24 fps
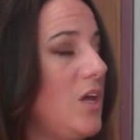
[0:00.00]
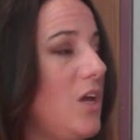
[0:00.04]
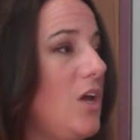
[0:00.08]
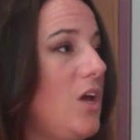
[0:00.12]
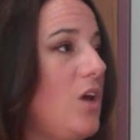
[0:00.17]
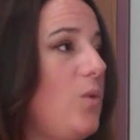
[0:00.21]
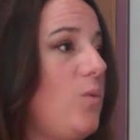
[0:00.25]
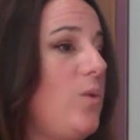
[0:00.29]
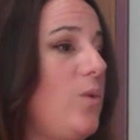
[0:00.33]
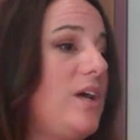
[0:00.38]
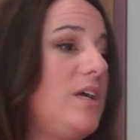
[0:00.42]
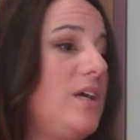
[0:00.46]

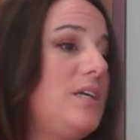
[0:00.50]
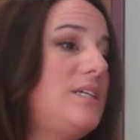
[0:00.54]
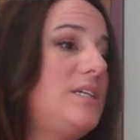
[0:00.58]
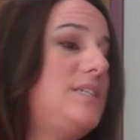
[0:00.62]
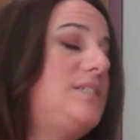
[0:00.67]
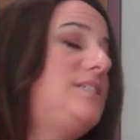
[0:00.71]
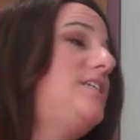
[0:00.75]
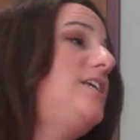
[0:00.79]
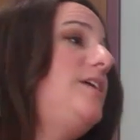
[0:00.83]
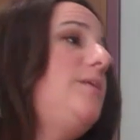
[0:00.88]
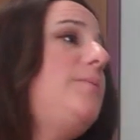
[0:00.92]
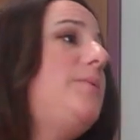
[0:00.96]
Well,
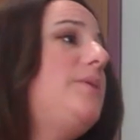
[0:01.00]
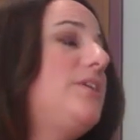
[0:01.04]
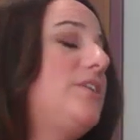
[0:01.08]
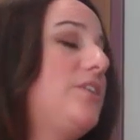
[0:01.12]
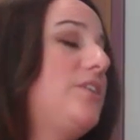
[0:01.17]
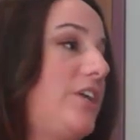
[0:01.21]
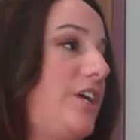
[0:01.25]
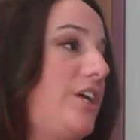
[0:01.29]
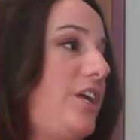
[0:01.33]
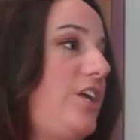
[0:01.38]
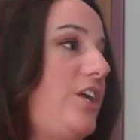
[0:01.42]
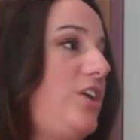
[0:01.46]

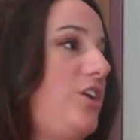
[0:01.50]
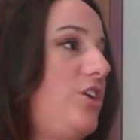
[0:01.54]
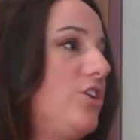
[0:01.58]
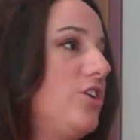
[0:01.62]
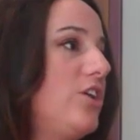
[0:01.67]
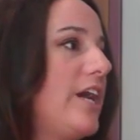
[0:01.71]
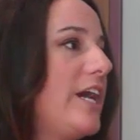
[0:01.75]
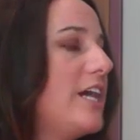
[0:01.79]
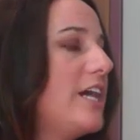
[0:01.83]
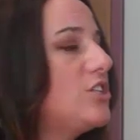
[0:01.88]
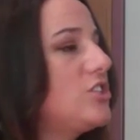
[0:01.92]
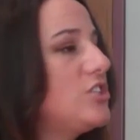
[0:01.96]
typically you're
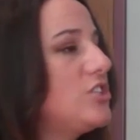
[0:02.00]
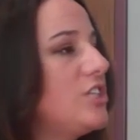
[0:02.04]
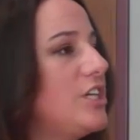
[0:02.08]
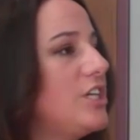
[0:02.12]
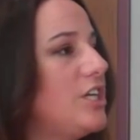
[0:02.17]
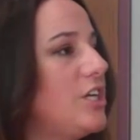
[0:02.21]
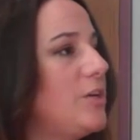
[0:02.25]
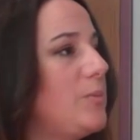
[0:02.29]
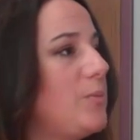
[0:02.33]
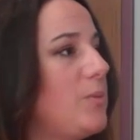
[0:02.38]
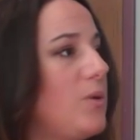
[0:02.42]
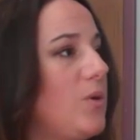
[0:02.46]
actually going
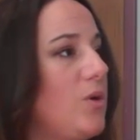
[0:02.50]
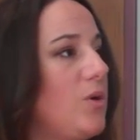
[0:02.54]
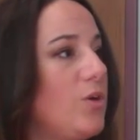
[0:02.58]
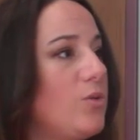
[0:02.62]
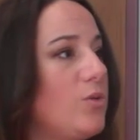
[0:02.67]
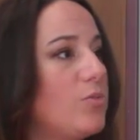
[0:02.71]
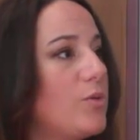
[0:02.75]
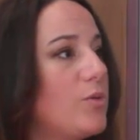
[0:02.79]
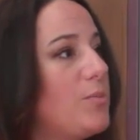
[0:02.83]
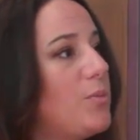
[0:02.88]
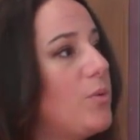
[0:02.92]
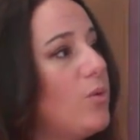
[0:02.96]
to pull
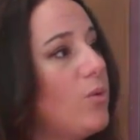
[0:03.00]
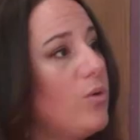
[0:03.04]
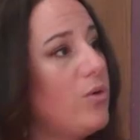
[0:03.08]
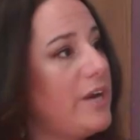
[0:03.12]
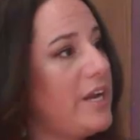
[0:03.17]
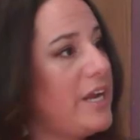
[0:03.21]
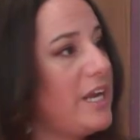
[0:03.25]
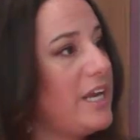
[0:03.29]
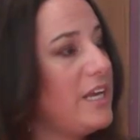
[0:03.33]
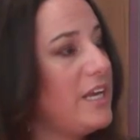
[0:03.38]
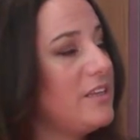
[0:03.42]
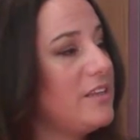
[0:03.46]

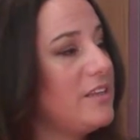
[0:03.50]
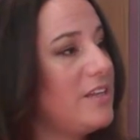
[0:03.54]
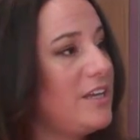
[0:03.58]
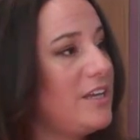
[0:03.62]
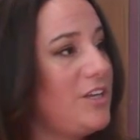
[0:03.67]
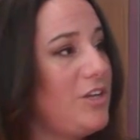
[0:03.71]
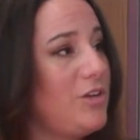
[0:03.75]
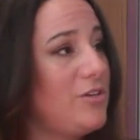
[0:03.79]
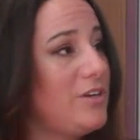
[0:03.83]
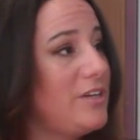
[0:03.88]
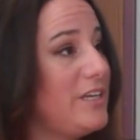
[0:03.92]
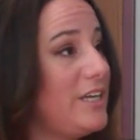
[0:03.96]
reporting that
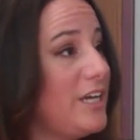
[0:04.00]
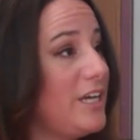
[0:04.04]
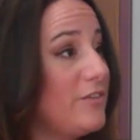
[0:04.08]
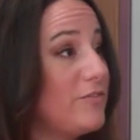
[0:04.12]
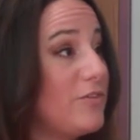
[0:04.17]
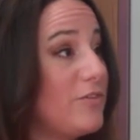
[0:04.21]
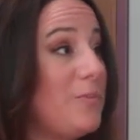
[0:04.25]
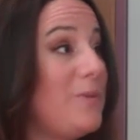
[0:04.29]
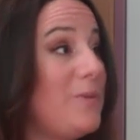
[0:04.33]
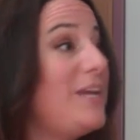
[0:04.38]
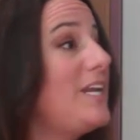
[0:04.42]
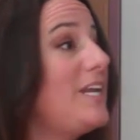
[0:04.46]
you can get
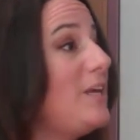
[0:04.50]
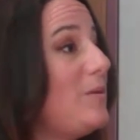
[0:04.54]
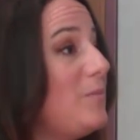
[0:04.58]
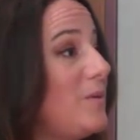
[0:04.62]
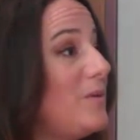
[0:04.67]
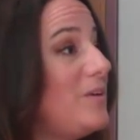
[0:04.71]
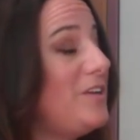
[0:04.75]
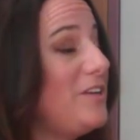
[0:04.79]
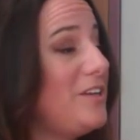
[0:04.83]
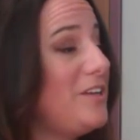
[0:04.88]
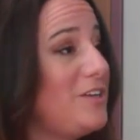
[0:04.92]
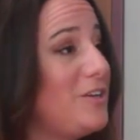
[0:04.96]
from
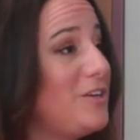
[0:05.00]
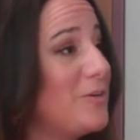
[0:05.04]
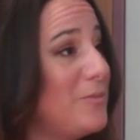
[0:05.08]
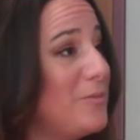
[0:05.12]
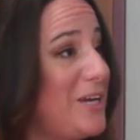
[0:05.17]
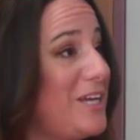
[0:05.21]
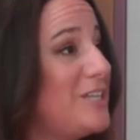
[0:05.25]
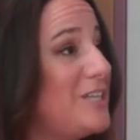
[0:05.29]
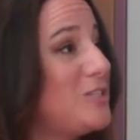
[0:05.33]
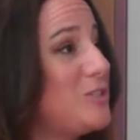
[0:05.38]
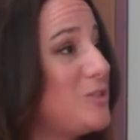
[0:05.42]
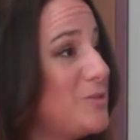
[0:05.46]
your
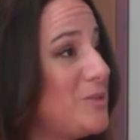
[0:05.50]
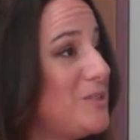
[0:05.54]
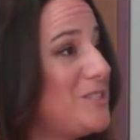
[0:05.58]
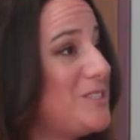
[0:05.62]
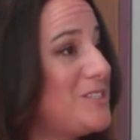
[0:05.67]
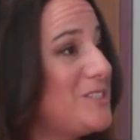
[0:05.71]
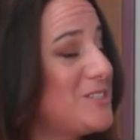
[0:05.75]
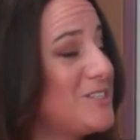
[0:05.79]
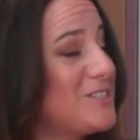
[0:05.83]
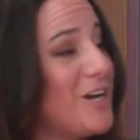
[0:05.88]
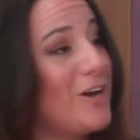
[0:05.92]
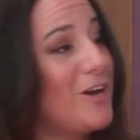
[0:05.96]

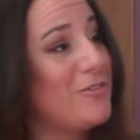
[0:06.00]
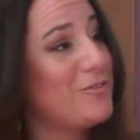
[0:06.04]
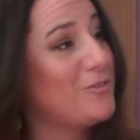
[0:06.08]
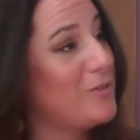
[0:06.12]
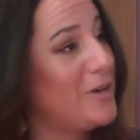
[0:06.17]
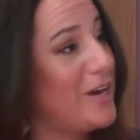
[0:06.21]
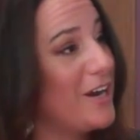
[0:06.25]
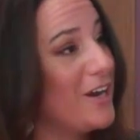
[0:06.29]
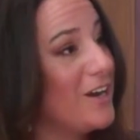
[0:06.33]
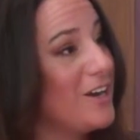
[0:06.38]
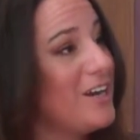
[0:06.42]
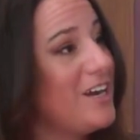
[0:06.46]
management
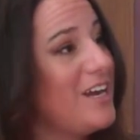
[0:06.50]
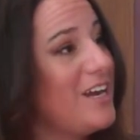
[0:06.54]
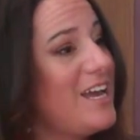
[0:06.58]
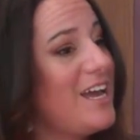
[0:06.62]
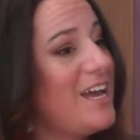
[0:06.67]
software.